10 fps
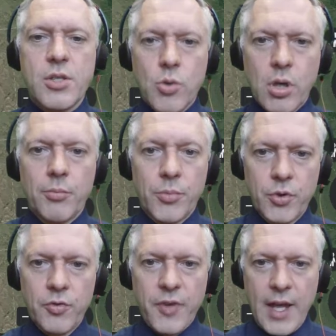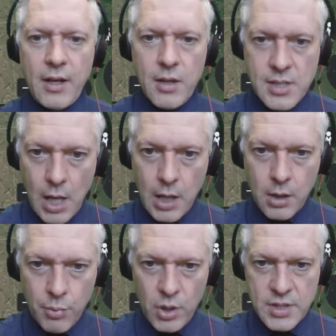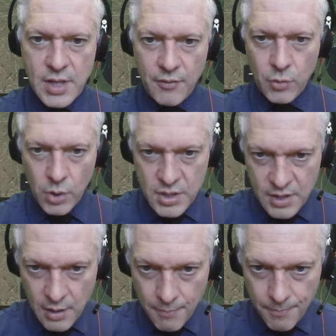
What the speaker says: You can move any of these anchor points afterwards.